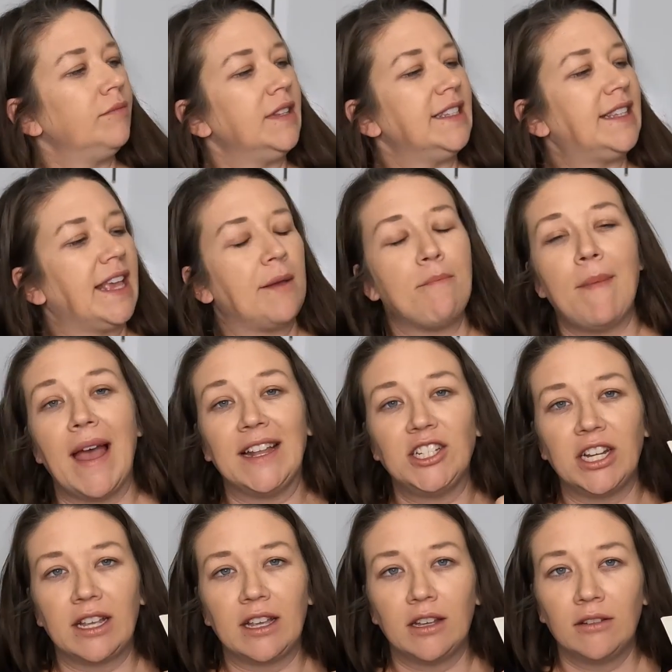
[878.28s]
these like
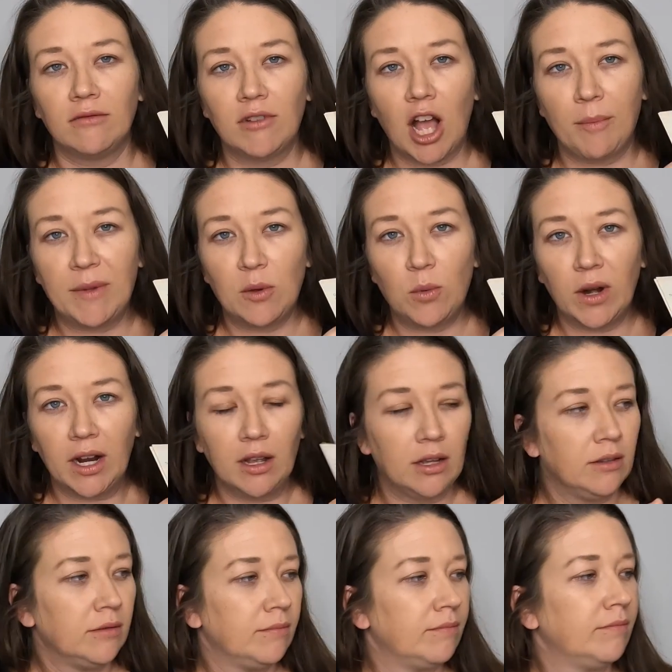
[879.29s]
magic copywork
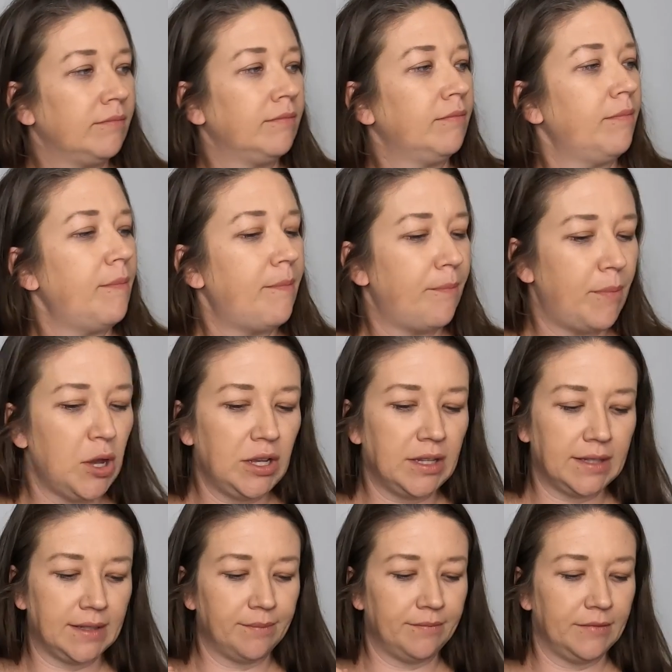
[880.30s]

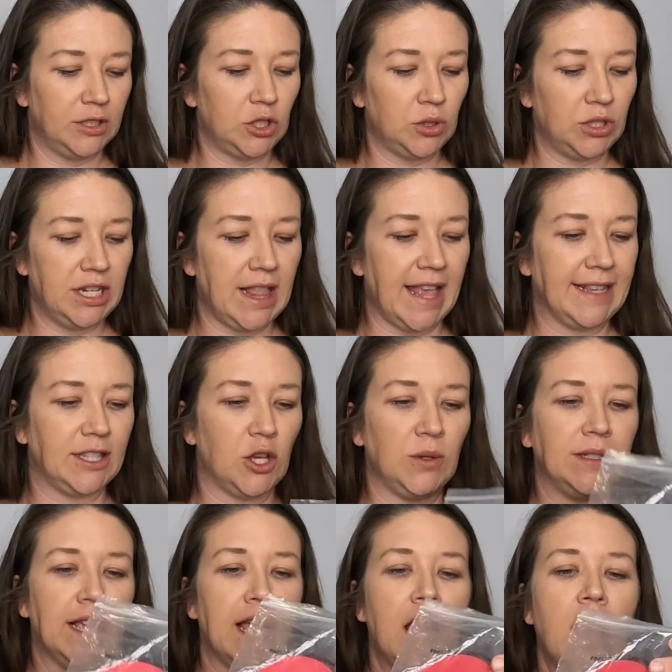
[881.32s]
books. So she likes
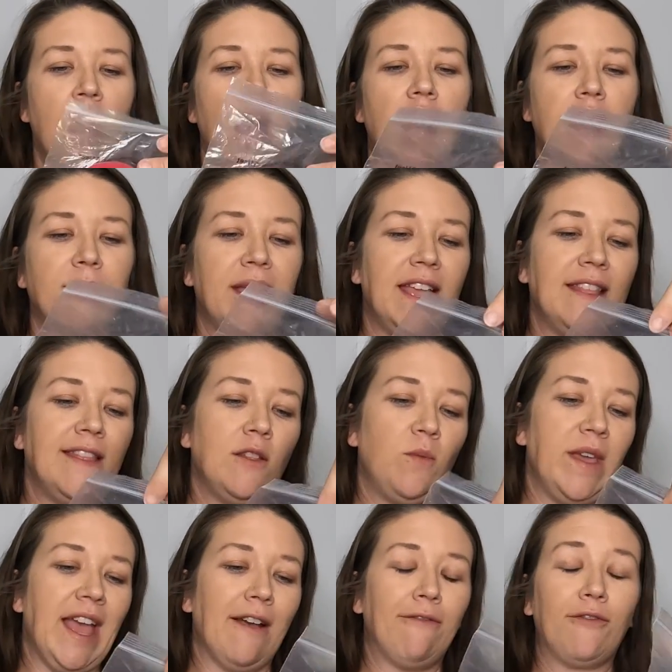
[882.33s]
those. And
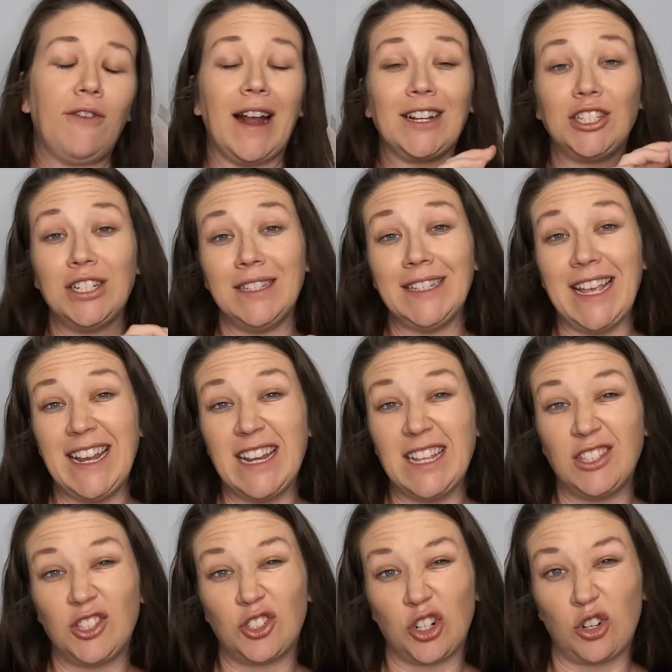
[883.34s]
then we have fractions
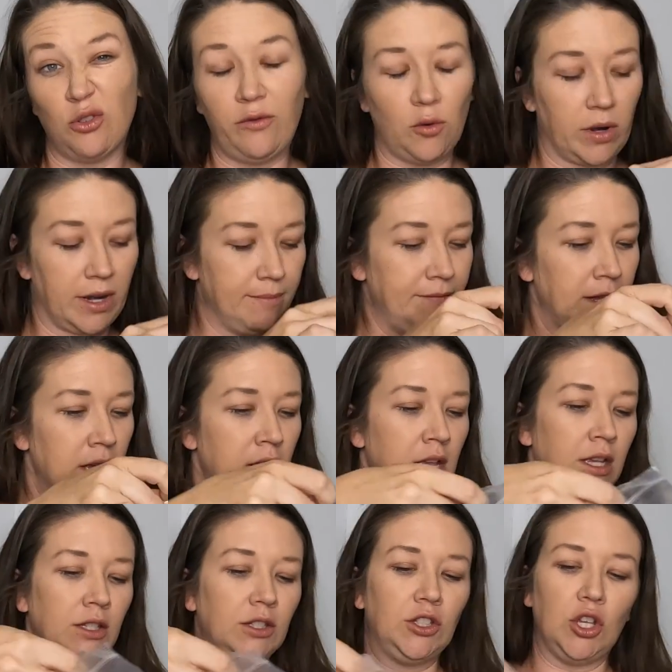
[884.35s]
in circle form.
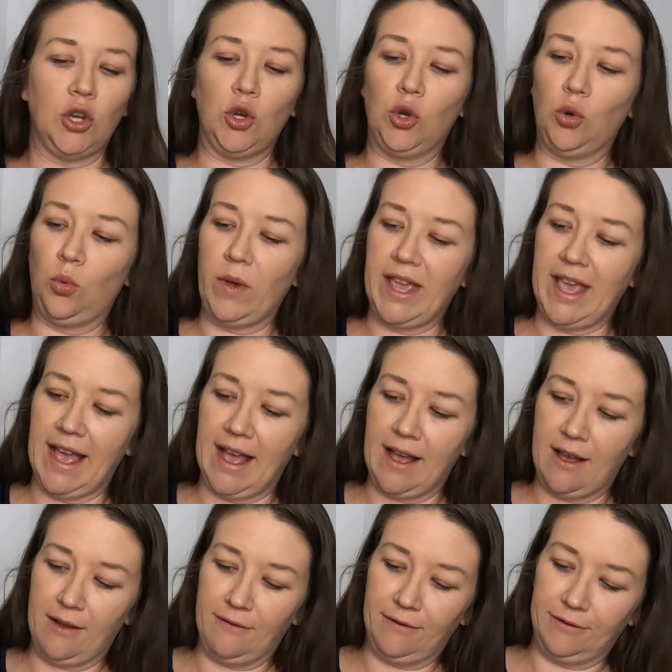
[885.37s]
So we
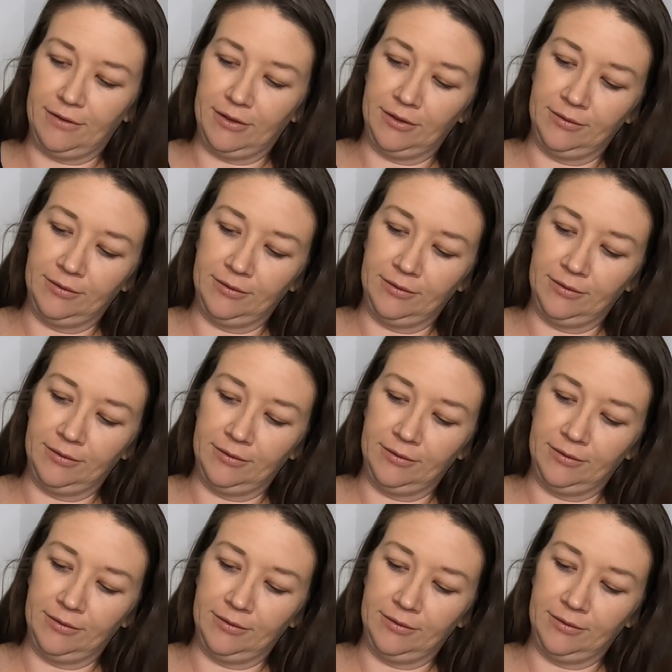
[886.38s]
have